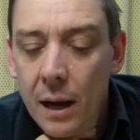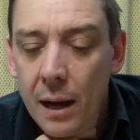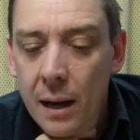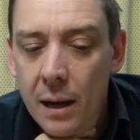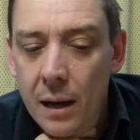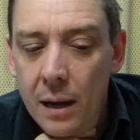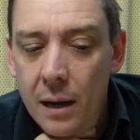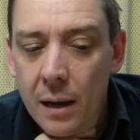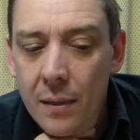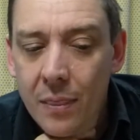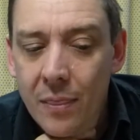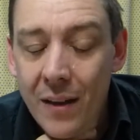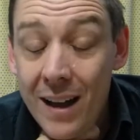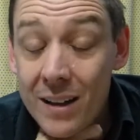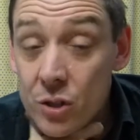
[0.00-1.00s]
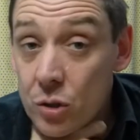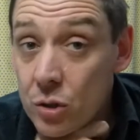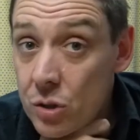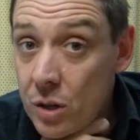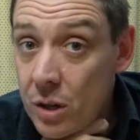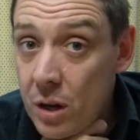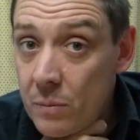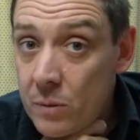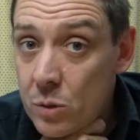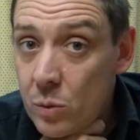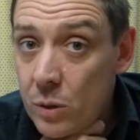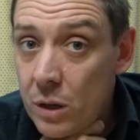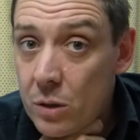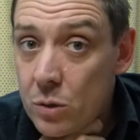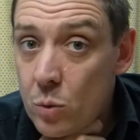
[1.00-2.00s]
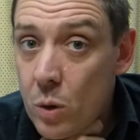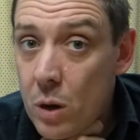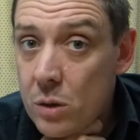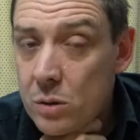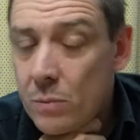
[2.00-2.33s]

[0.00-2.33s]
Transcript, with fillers: That should turn up this week as well.